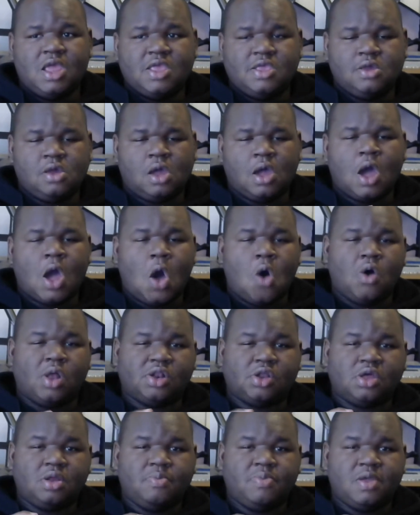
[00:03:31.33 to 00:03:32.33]
you can go a
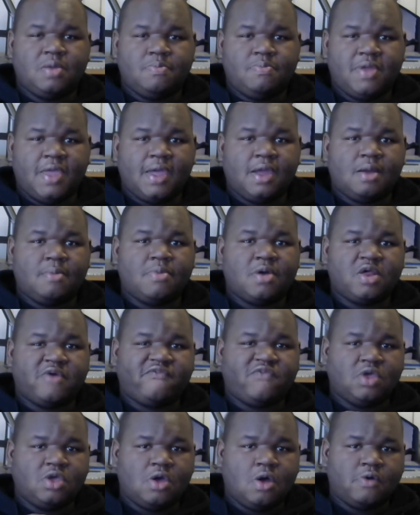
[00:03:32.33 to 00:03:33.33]
little bit bigger, but
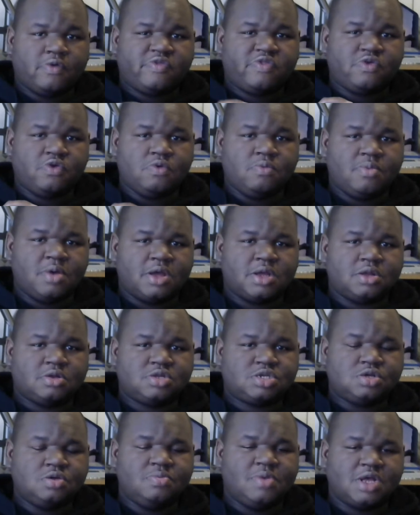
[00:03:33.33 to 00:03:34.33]
if you go too
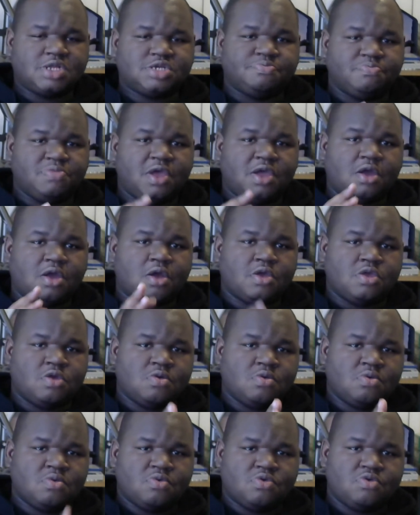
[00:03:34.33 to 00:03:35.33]
much bigger,
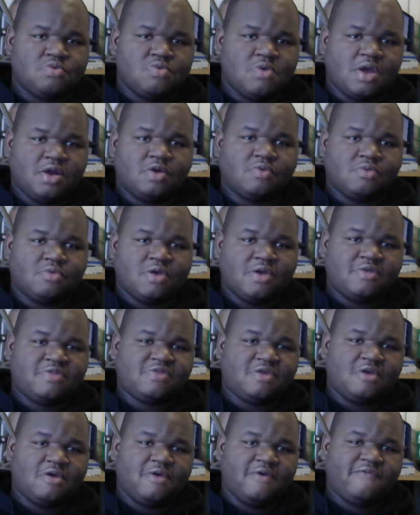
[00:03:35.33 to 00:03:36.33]
you run a
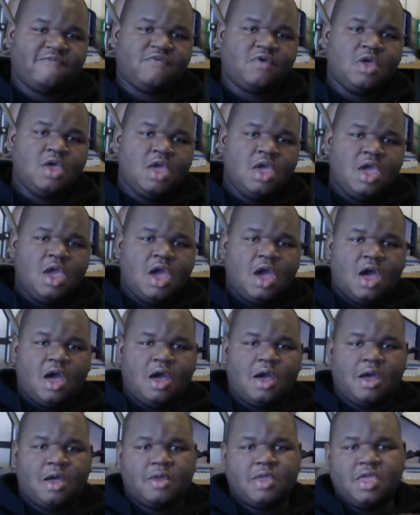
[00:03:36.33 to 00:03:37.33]
risk of
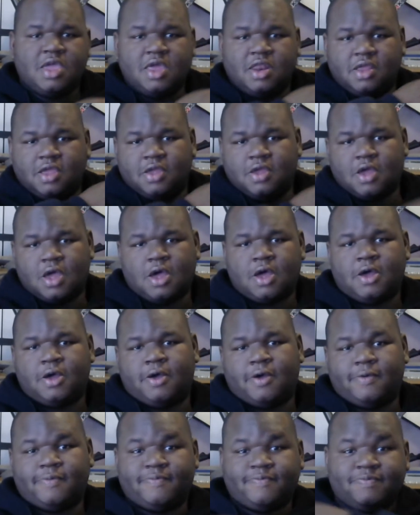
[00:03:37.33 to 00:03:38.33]
hitting
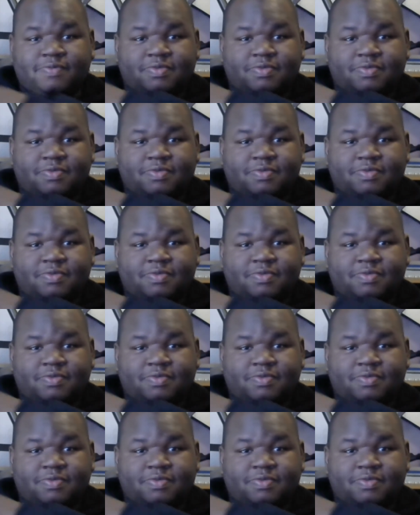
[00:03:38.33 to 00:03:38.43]
the